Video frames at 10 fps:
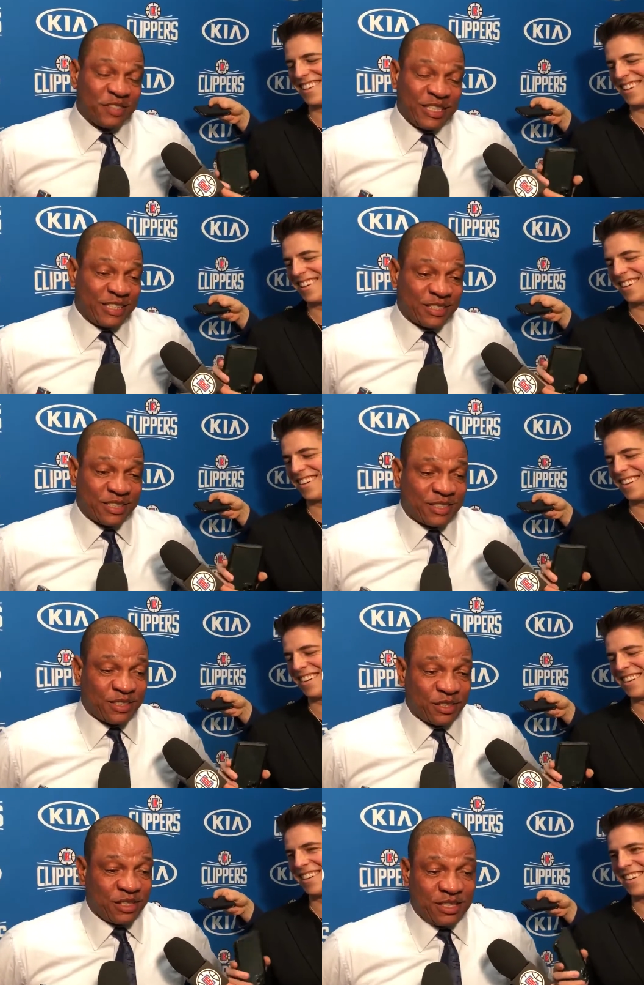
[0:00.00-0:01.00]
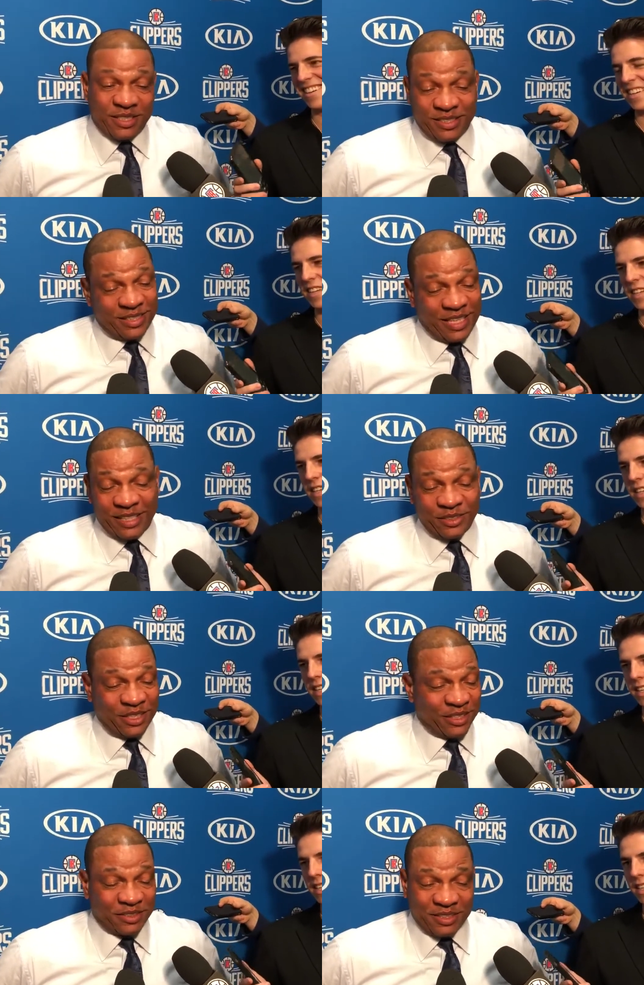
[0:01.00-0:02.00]
Speaker 1: I mean, it's, it's it, it, I don't
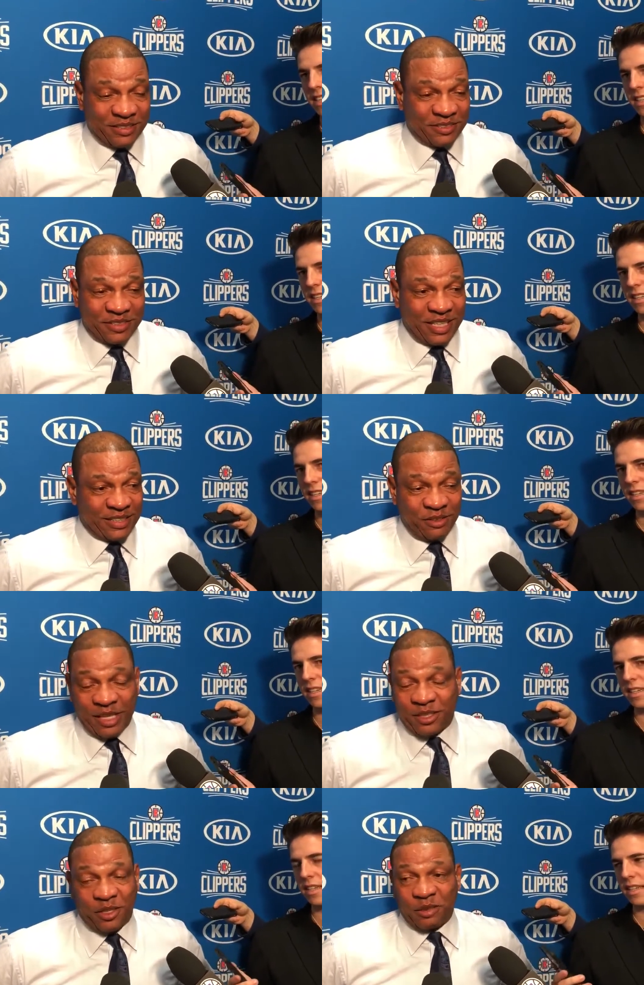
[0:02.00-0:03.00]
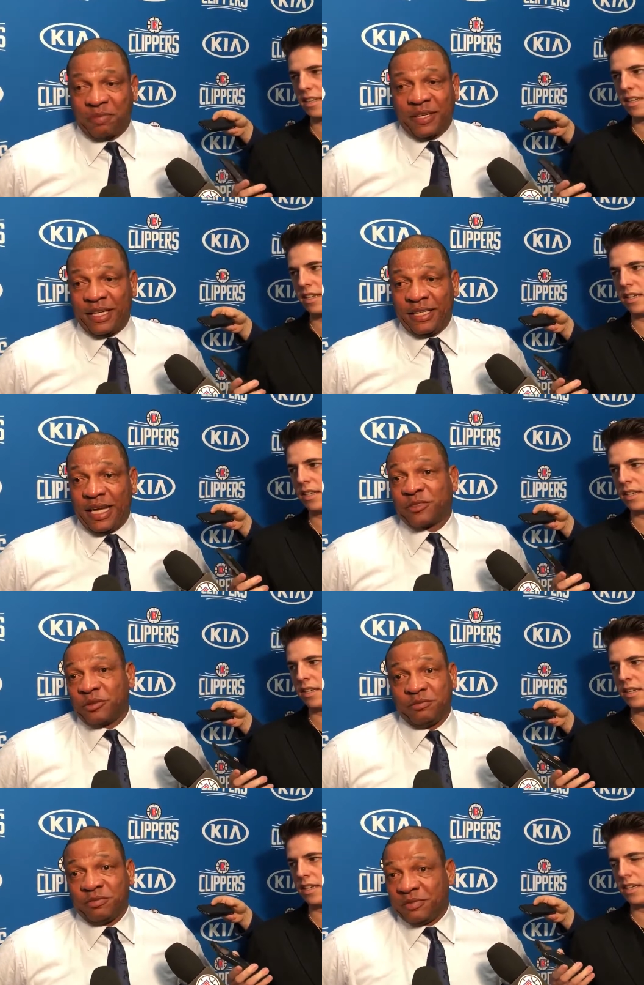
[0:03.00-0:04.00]
know. I know I called a play. That's
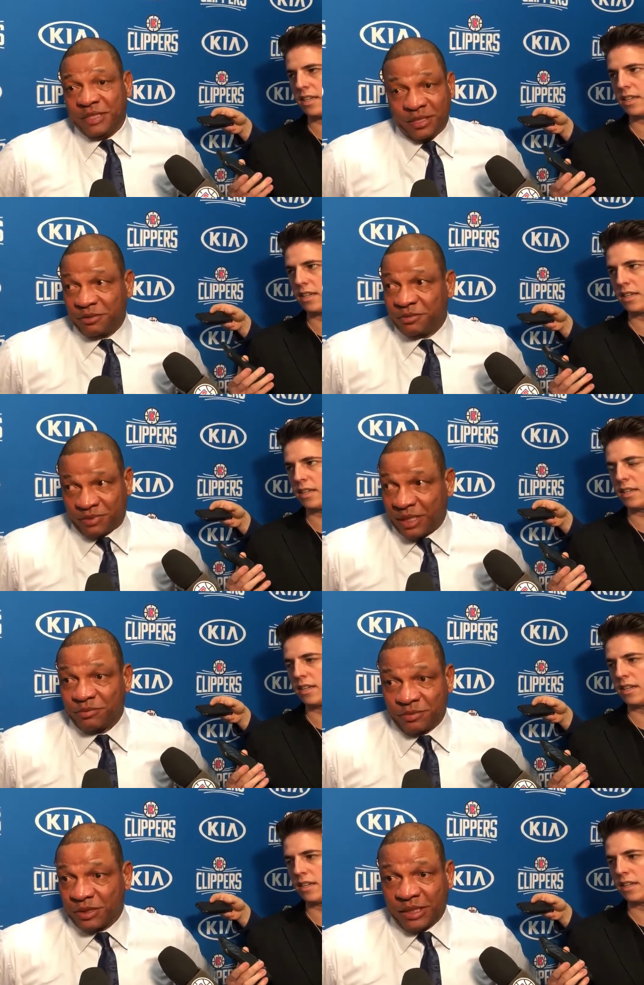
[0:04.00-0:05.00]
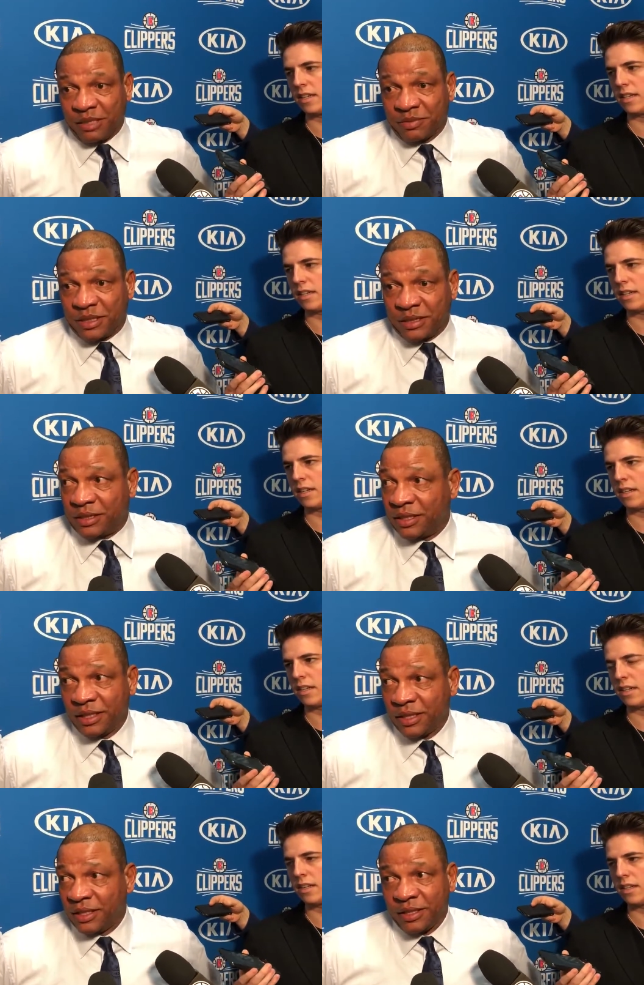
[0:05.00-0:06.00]
when we knew something was up because
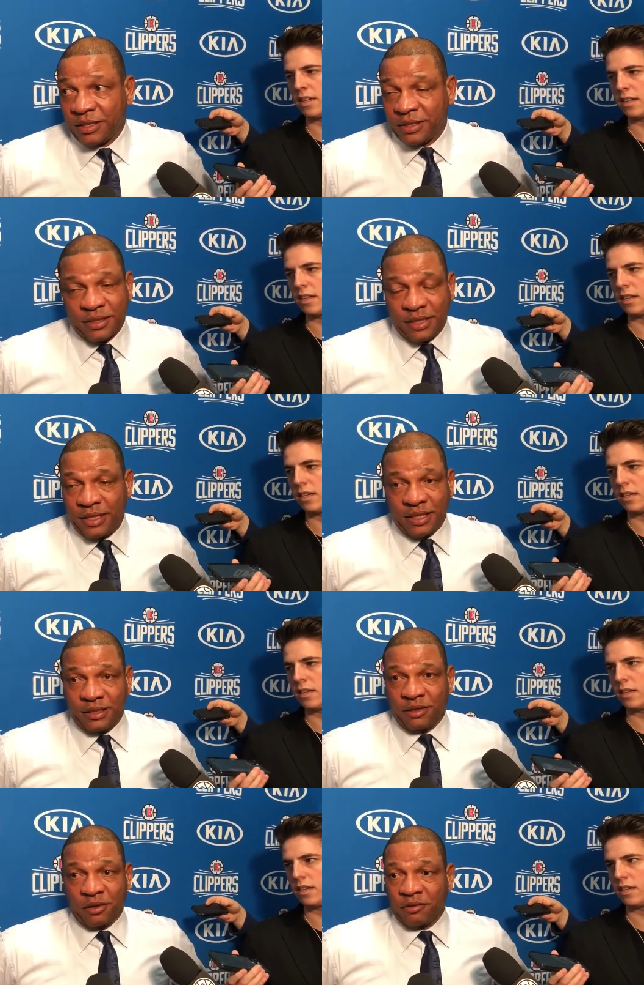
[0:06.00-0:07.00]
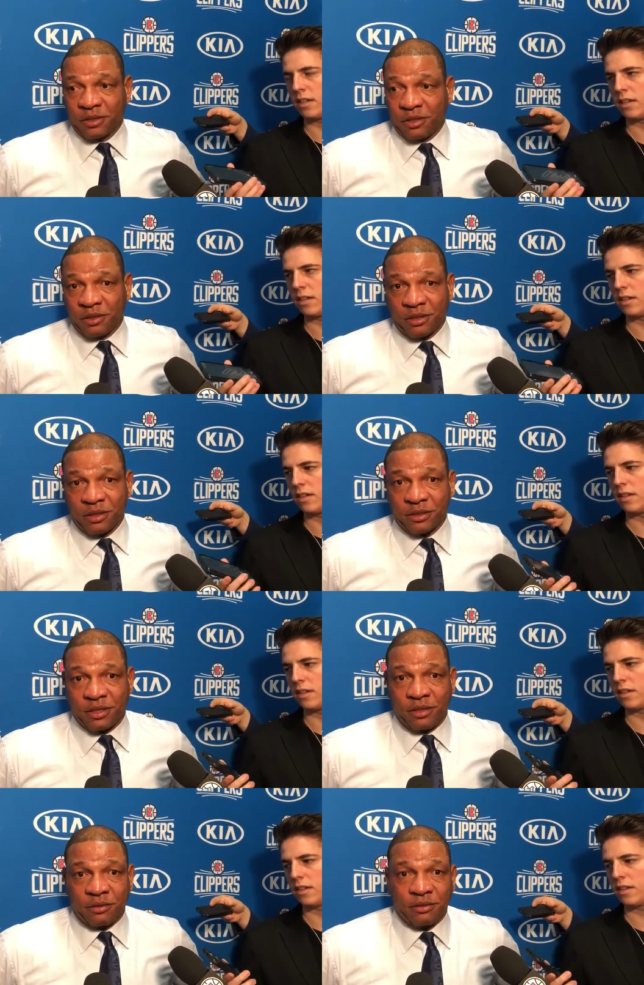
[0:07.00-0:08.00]
he didn't know what was going on.
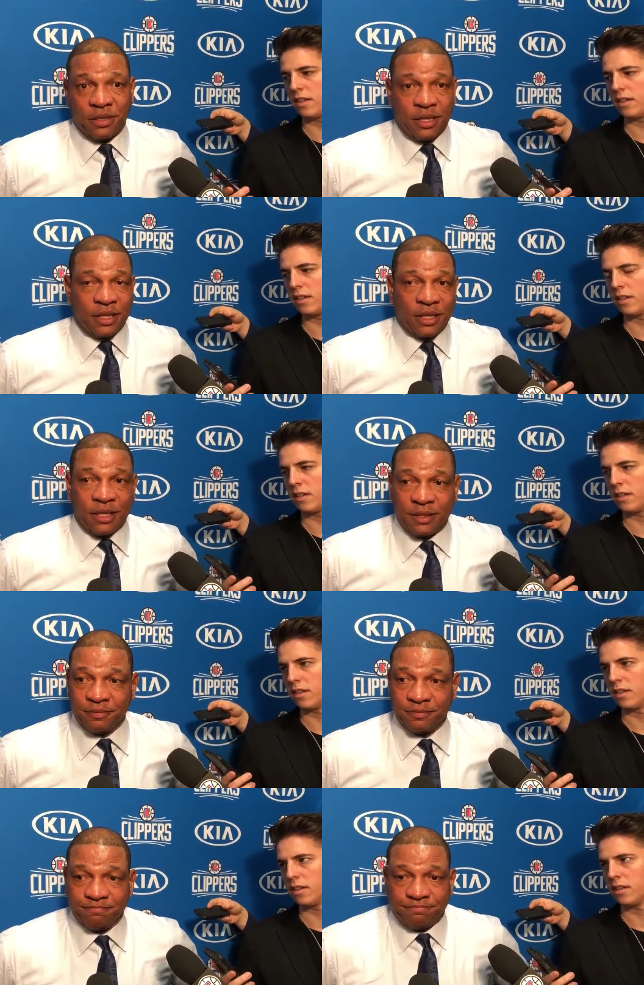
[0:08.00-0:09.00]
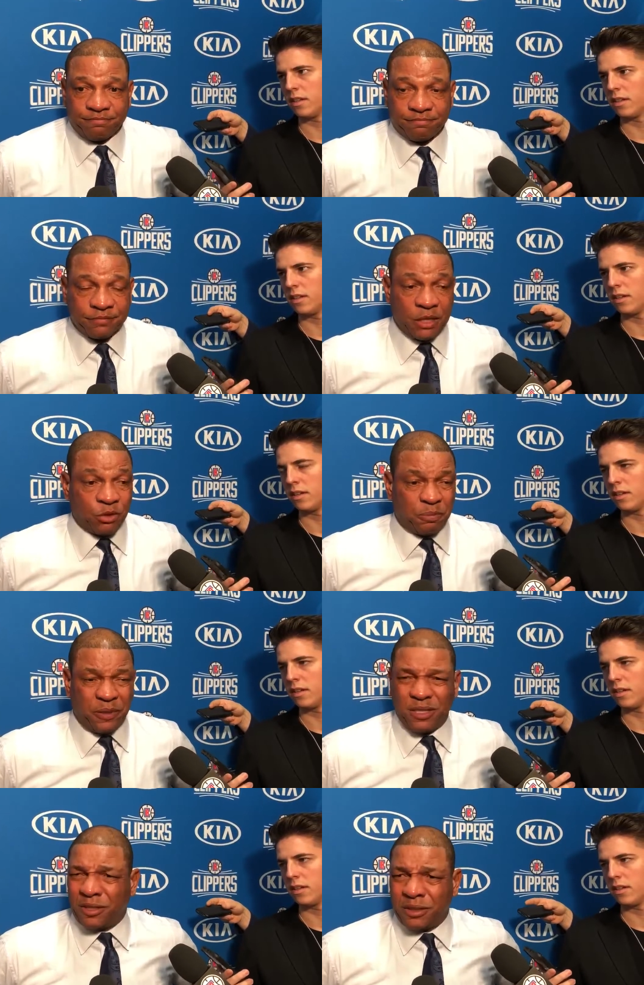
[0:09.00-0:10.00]
So uh, it was a
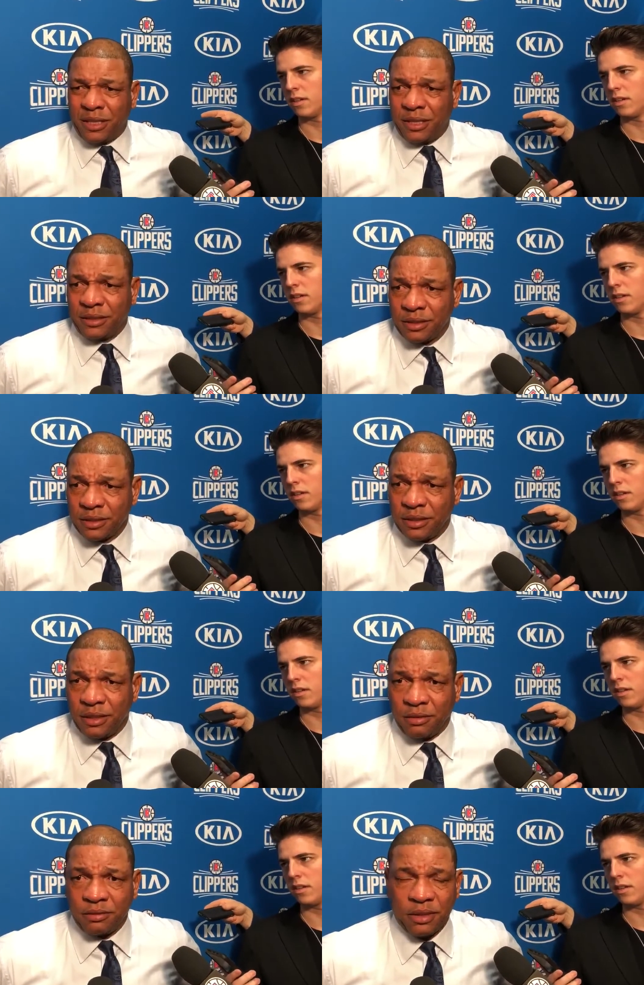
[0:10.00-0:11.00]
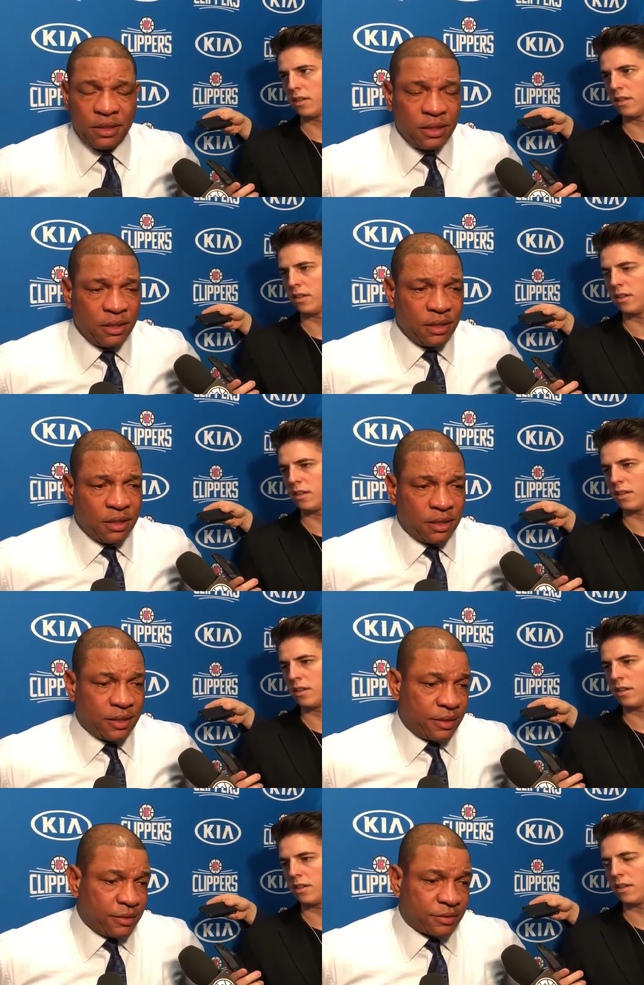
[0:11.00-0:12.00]
pretty hard hit, you know.
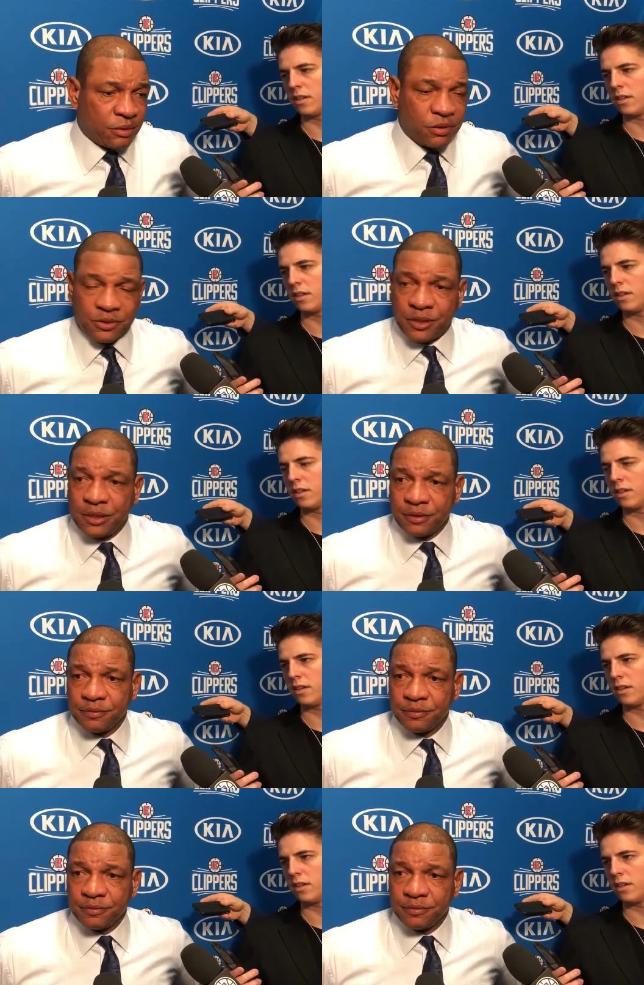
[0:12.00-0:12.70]
so we'll see.